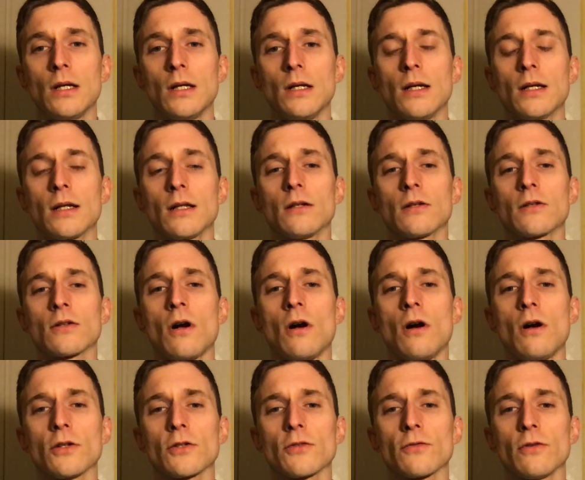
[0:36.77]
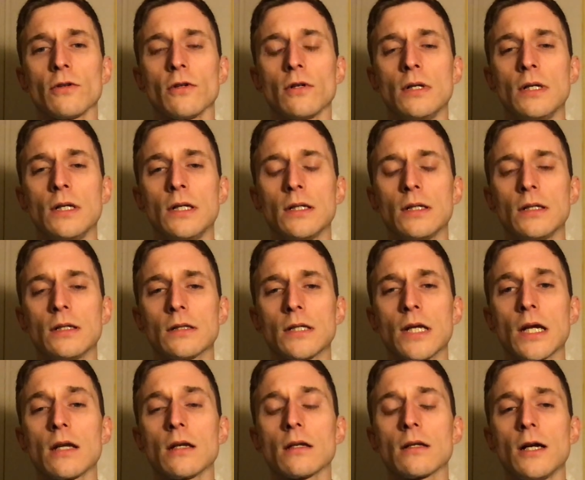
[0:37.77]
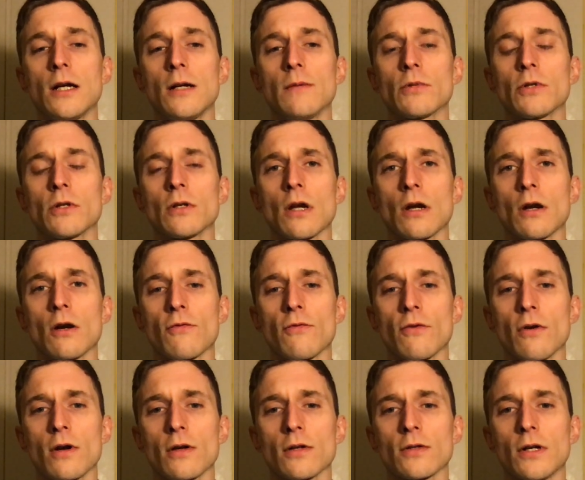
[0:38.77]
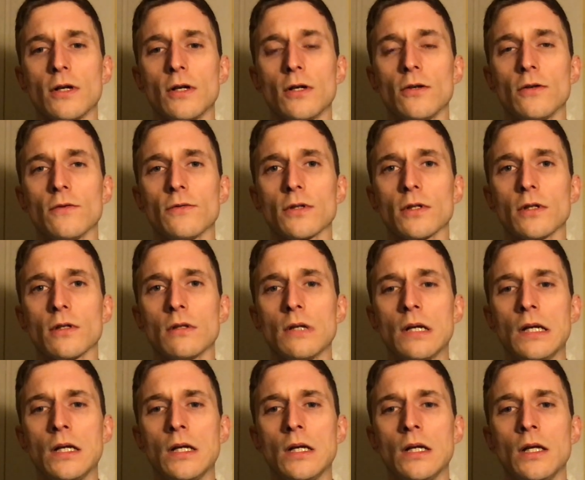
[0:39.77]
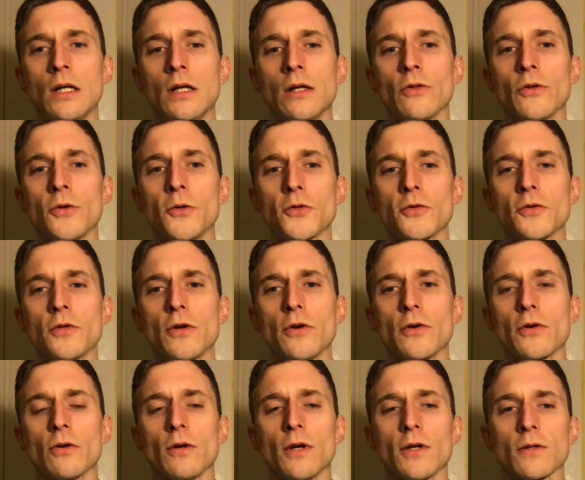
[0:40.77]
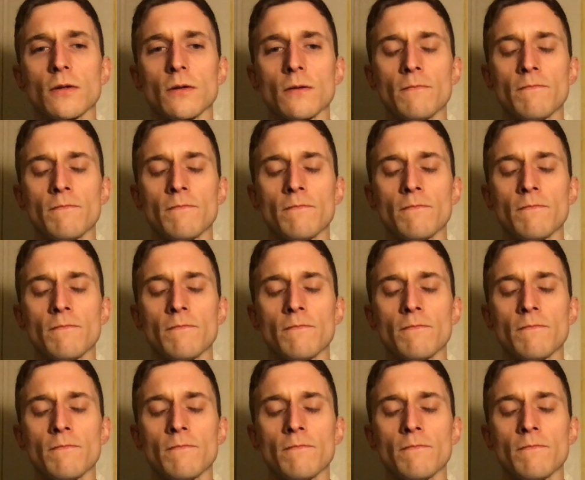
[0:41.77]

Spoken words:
And it is cause for taking time to care for ourselves and those near to us